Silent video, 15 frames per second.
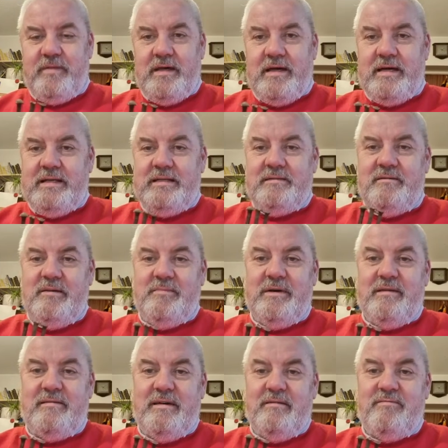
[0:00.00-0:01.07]
and you
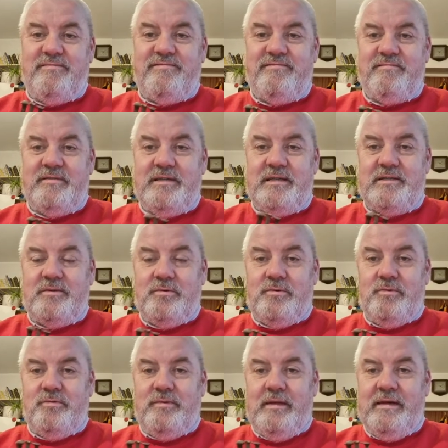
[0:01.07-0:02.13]
might think just
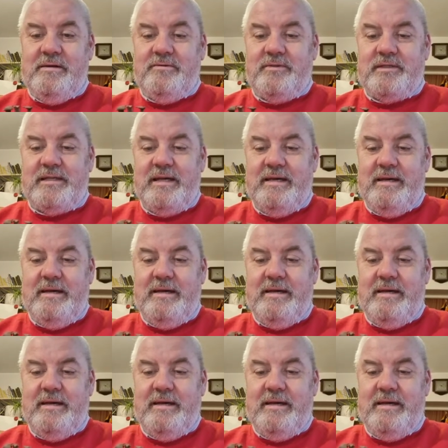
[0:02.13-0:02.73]
old nails,